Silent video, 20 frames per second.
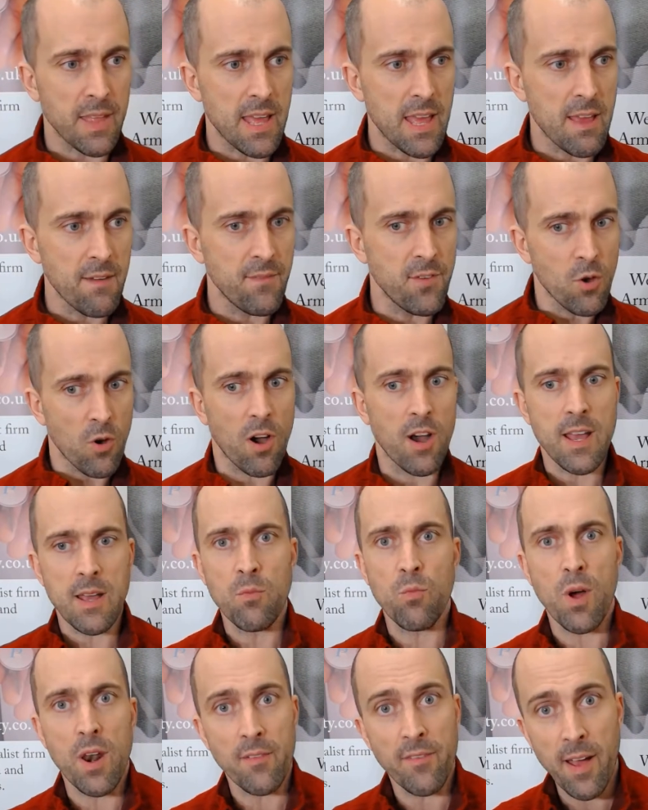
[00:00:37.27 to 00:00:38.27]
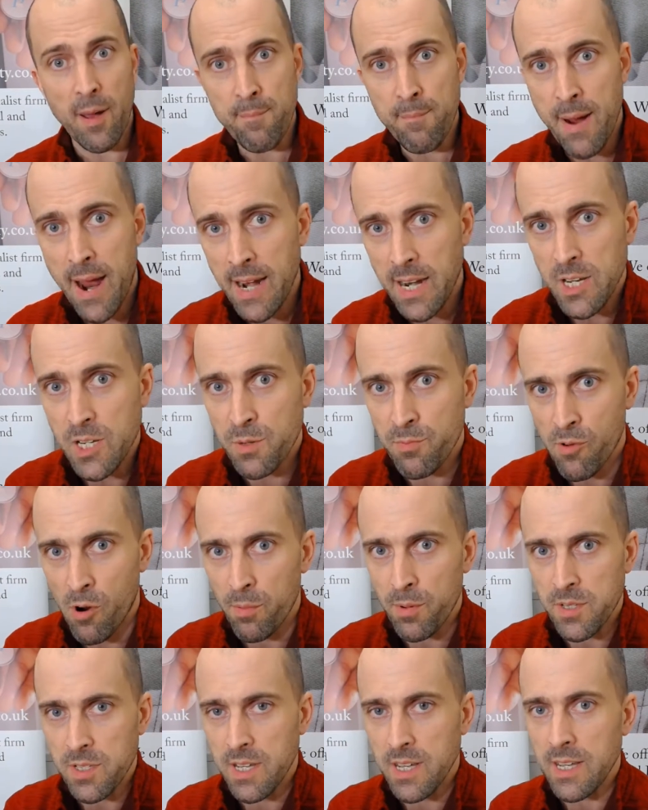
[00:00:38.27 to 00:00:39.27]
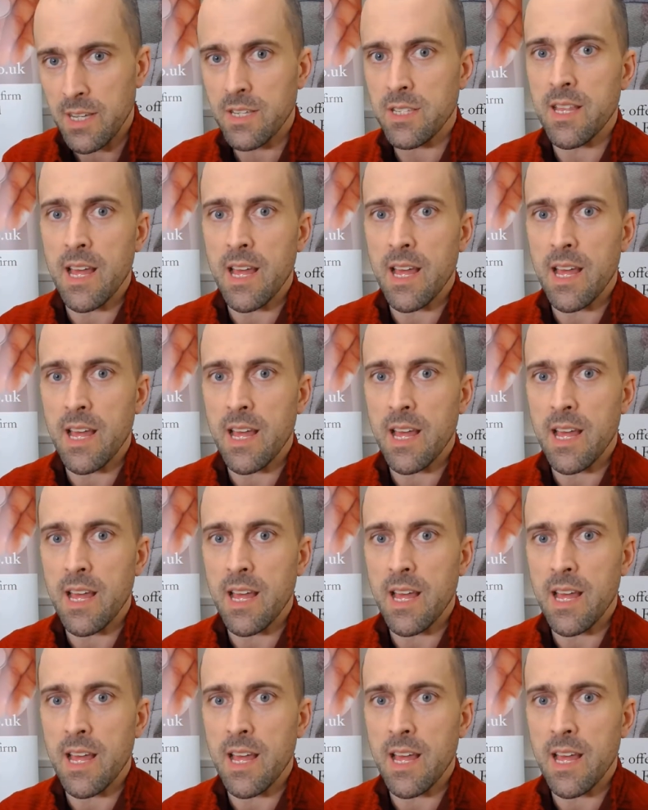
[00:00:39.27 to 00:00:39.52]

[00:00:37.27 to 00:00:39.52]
If you are in one of our managed properties,